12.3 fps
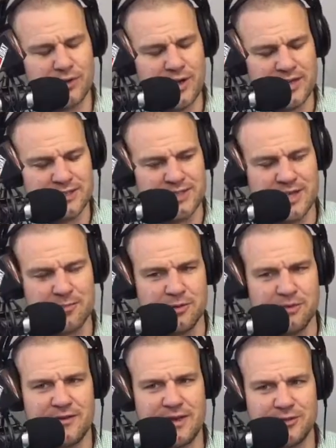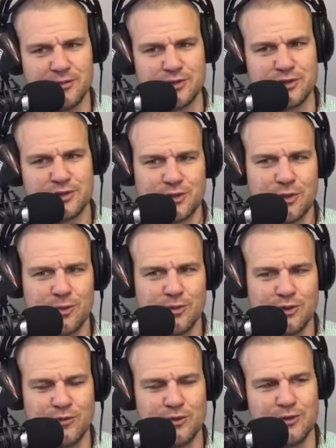great example of how you just don't,
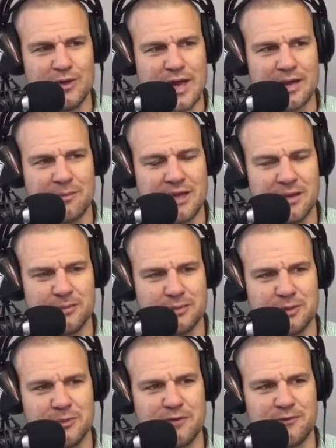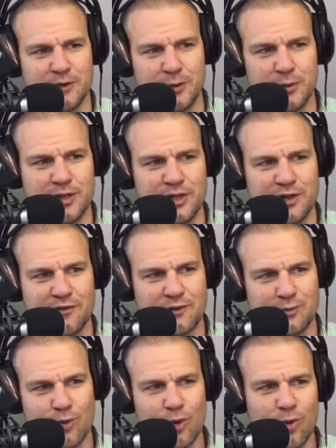you got to be able to be fluid enough
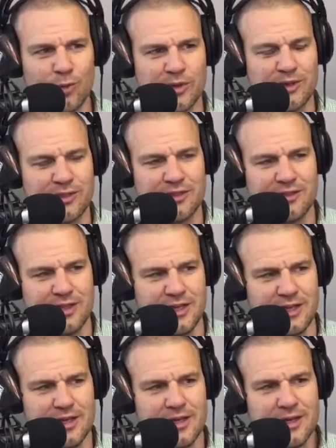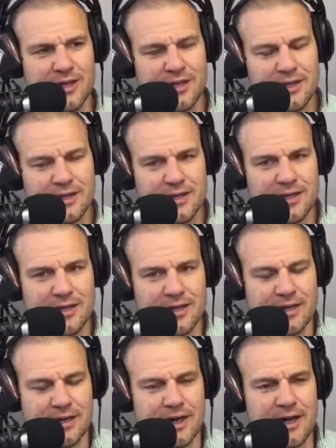to roll with the
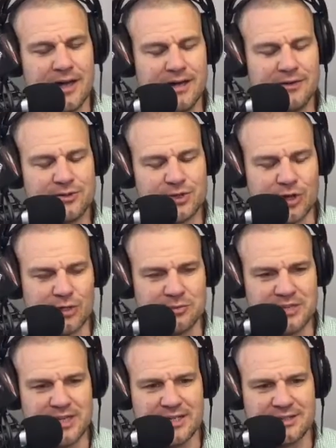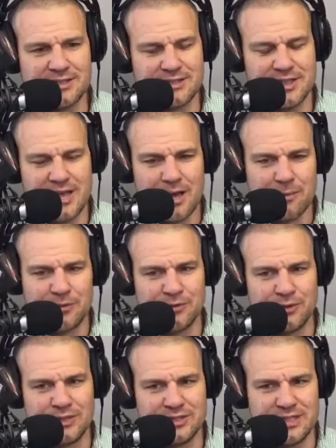circumstances and the
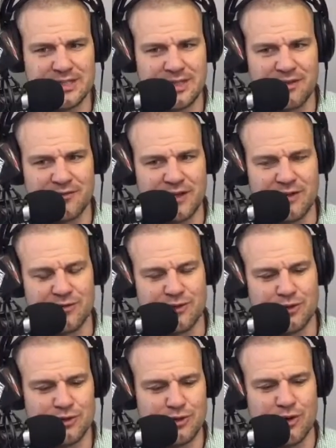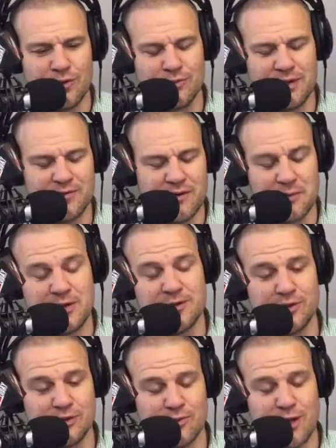opportunities that life gives you. You go, if I'm
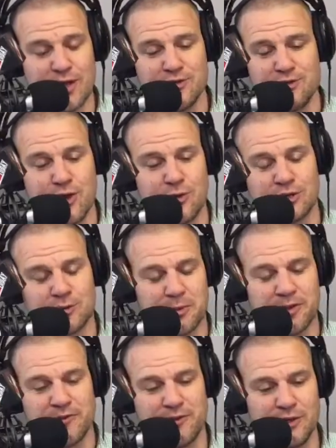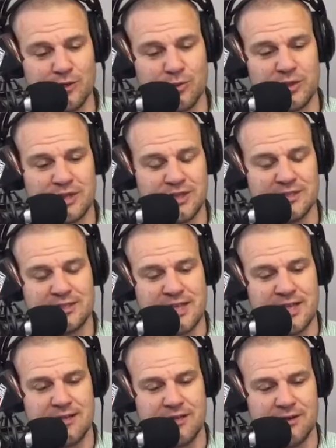hearing you right, you go to Springfield with the
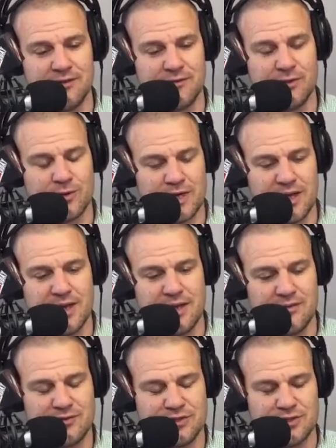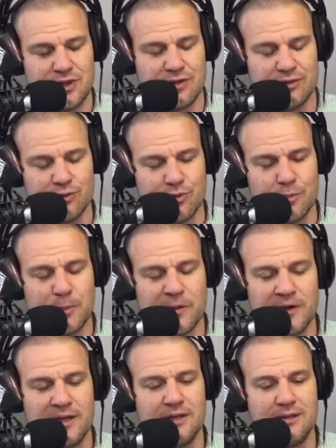intent of, okay, I've just gone through a
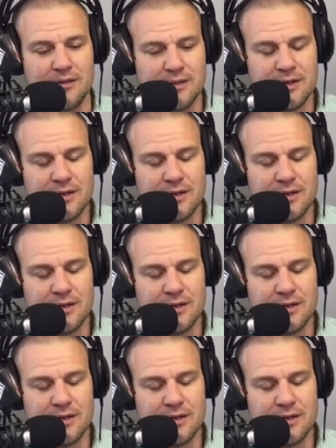pretty